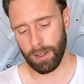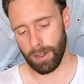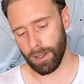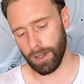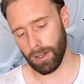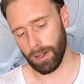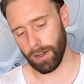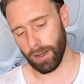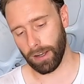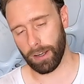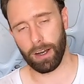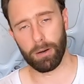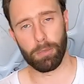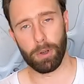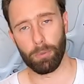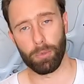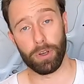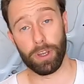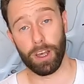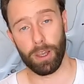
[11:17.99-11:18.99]
uh, I can't
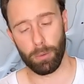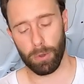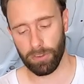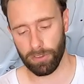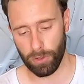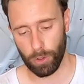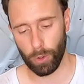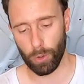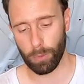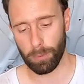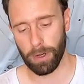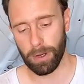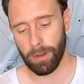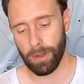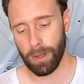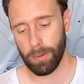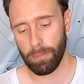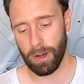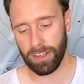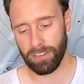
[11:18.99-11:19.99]
remember what the other one's called,
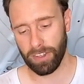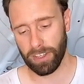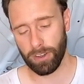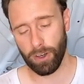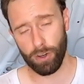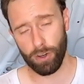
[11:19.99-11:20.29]
but basically